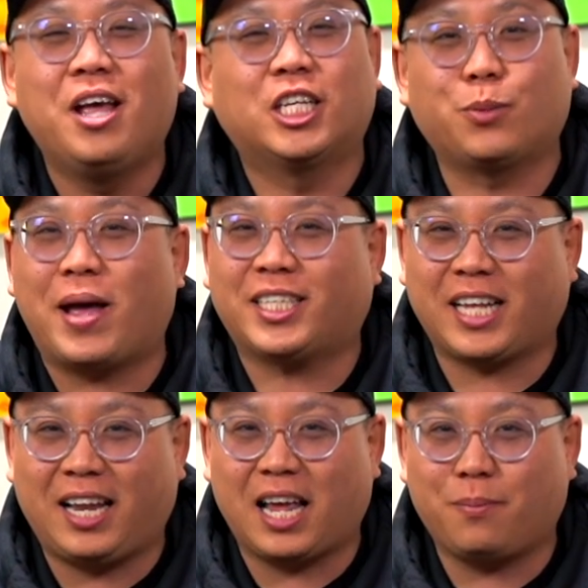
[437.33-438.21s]
Smash
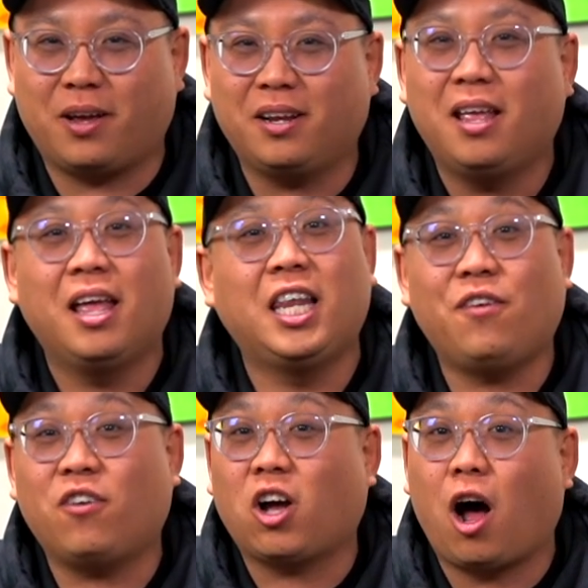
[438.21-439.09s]
that like button,
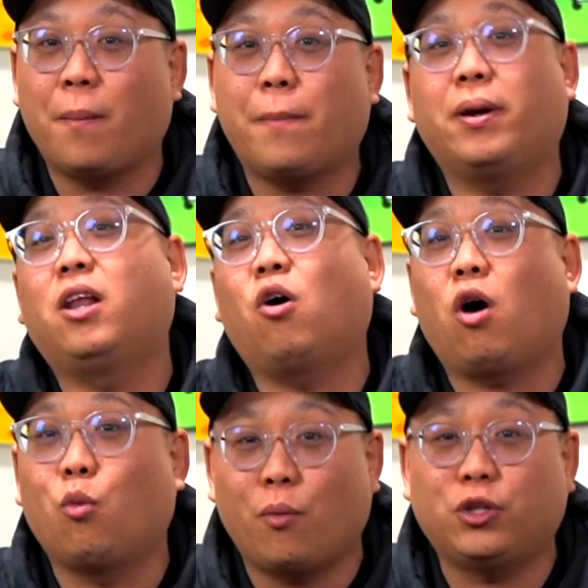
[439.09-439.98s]
leave a comment below
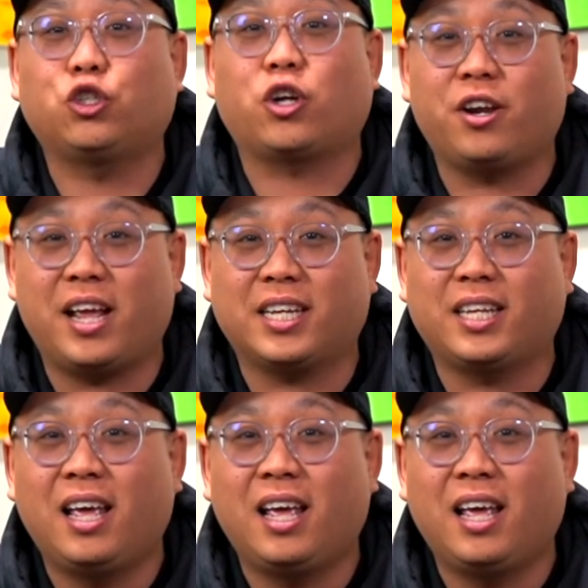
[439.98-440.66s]
on what we should try next,